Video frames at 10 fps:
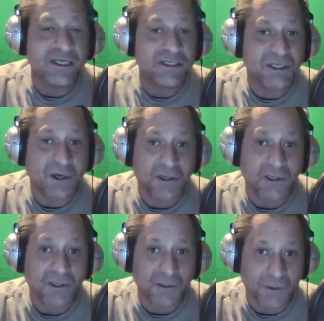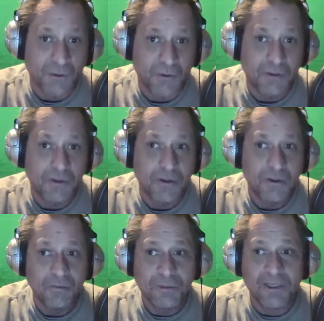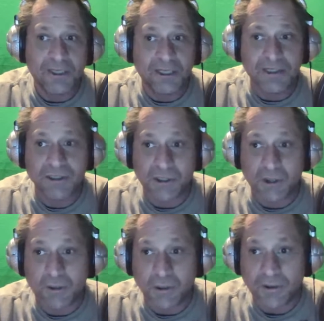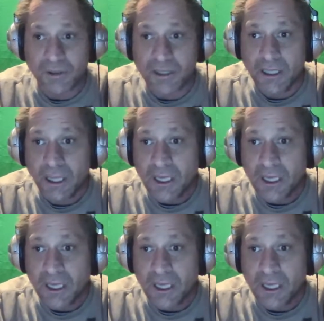that is hard to do, but it is so worth it.